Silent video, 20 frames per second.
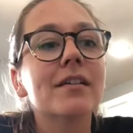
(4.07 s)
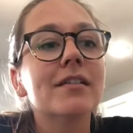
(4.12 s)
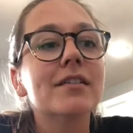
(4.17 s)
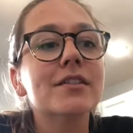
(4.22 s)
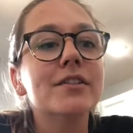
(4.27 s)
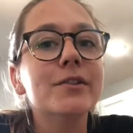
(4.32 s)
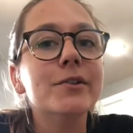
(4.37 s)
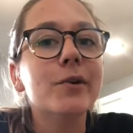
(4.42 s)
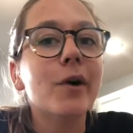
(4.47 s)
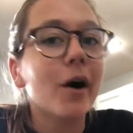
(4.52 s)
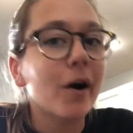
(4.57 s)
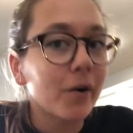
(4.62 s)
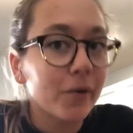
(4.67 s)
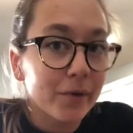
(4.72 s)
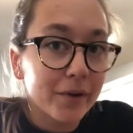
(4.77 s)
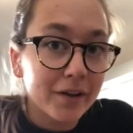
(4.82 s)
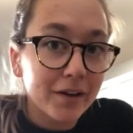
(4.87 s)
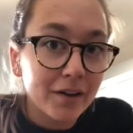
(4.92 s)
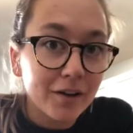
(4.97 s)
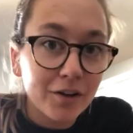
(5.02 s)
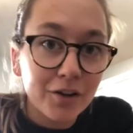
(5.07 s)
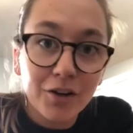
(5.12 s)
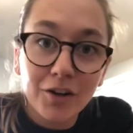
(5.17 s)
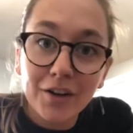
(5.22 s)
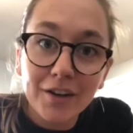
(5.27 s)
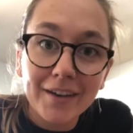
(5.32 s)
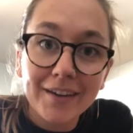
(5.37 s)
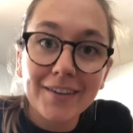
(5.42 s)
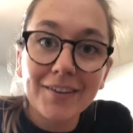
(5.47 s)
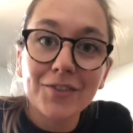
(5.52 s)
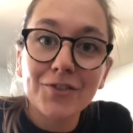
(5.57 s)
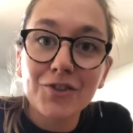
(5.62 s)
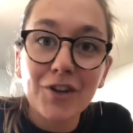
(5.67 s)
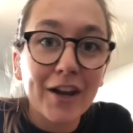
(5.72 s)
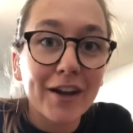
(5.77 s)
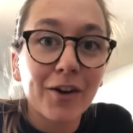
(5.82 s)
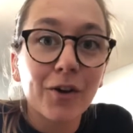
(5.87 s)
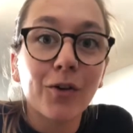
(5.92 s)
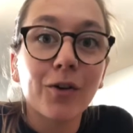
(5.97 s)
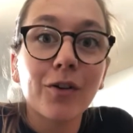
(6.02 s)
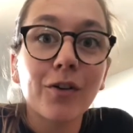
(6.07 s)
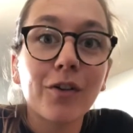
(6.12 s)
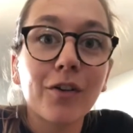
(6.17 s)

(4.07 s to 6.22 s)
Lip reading: to Owen Cooking Channel.